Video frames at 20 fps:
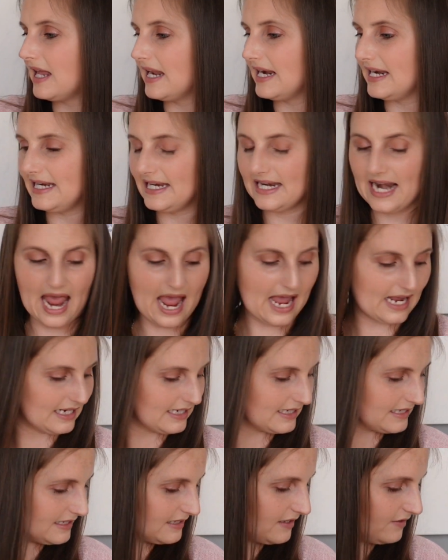
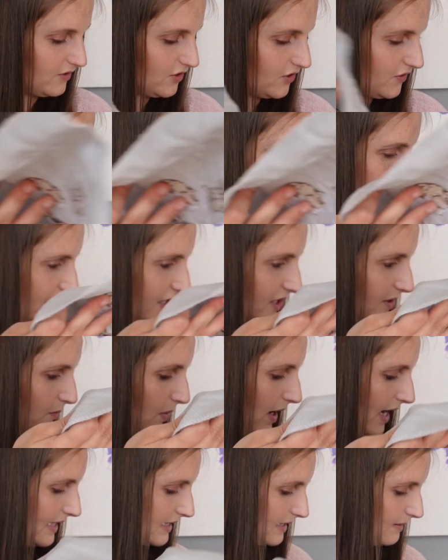Next, I'll just find
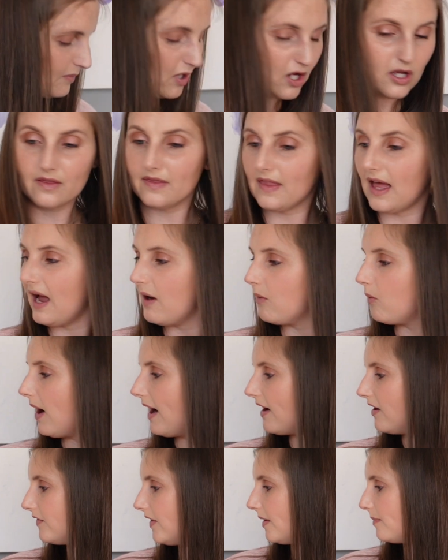somewhere to put that.
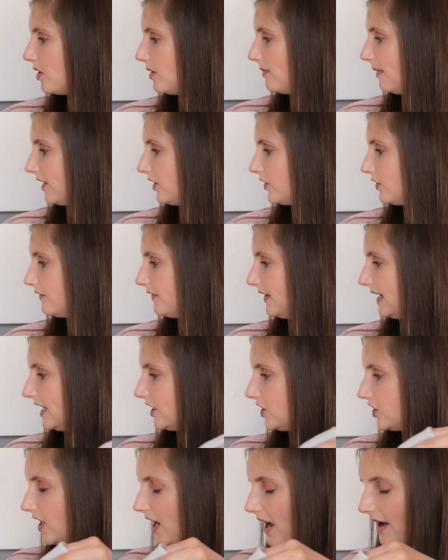Where have I put my other
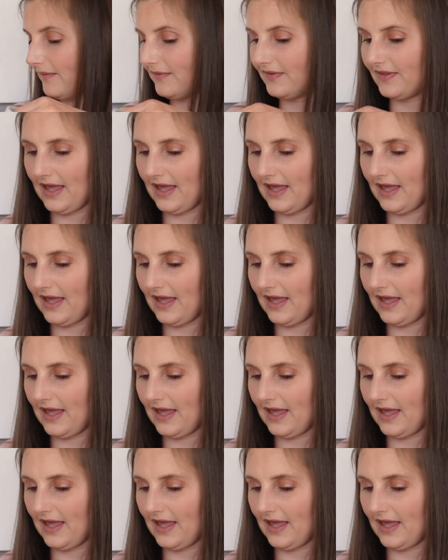finish? There.